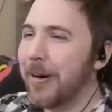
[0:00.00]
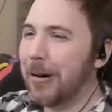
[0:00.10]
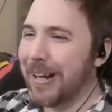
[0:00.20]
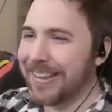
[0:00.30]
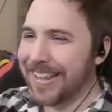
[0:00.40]

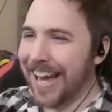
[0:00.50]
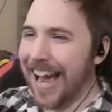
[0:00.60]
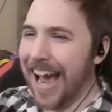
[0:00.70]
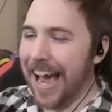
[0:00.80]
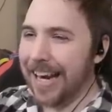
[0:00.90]
What
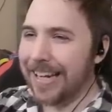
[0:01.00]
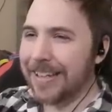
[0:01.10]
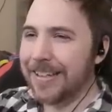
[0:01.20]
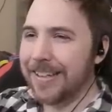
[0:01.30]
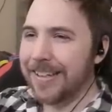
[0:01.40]
the heck?
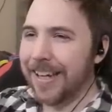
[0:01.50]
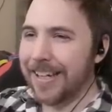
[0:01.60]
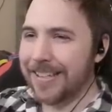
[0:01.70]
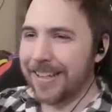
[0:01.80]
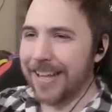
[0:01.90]

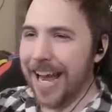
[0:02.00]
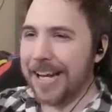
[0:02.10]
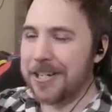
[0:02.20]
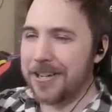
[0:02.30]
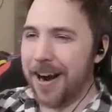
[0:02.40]
He's a
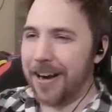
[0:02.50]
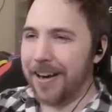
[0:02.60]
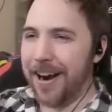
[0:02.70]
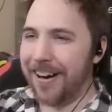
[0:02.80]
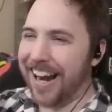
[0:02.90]
land shark,
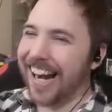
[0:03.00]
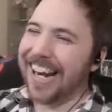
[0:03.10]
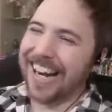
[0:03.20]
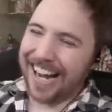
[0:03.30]
all right.